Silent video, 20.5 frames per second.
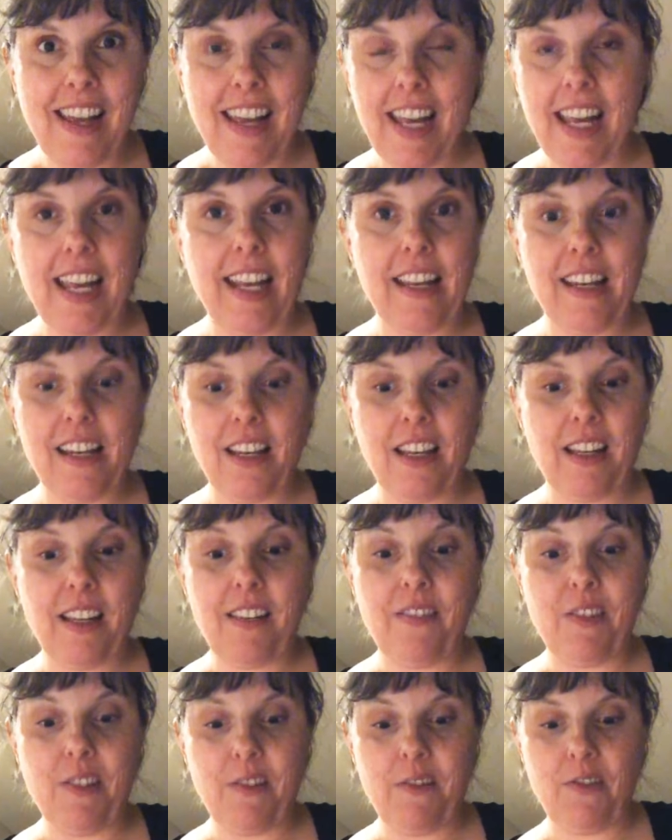And
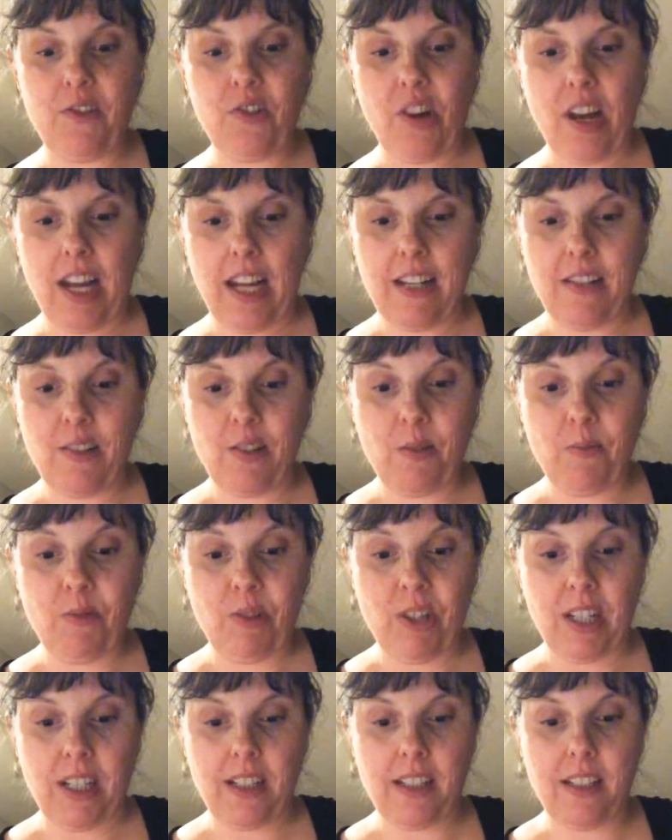if you've tried
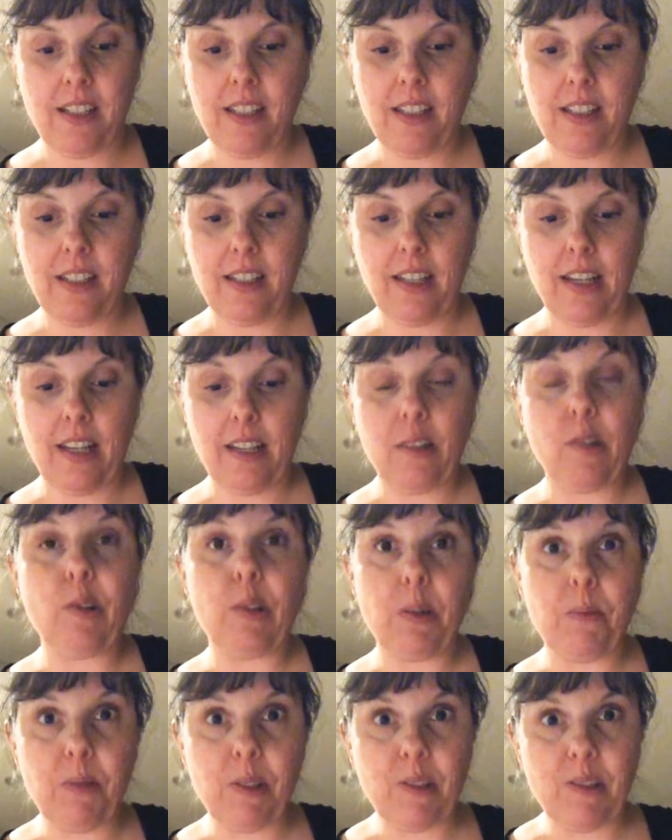turmeric,
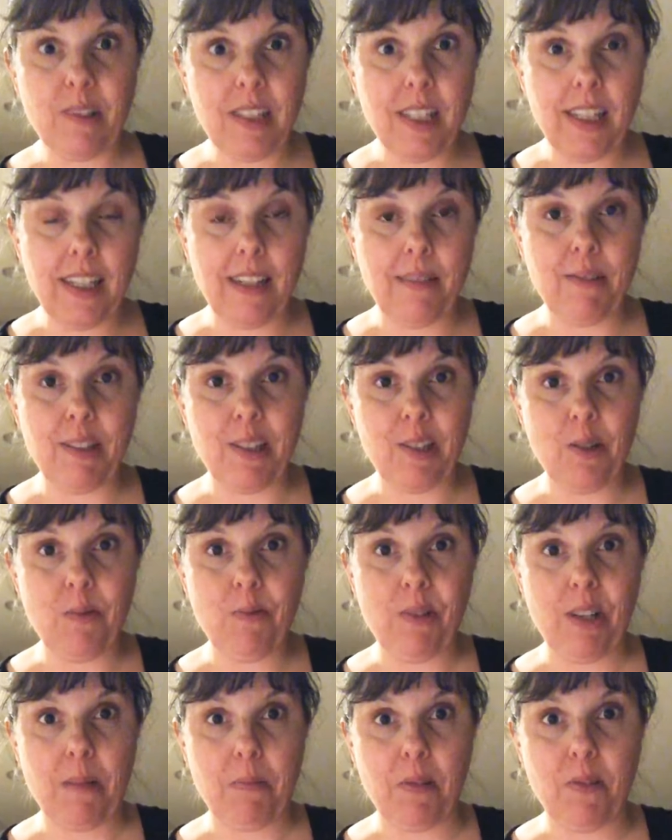golden milk tea with
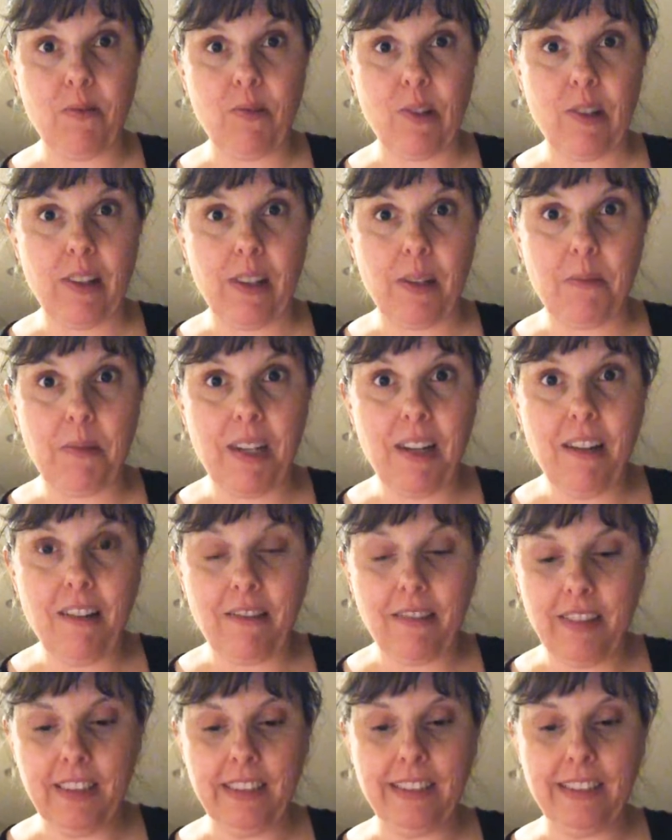turmeric before, let me know.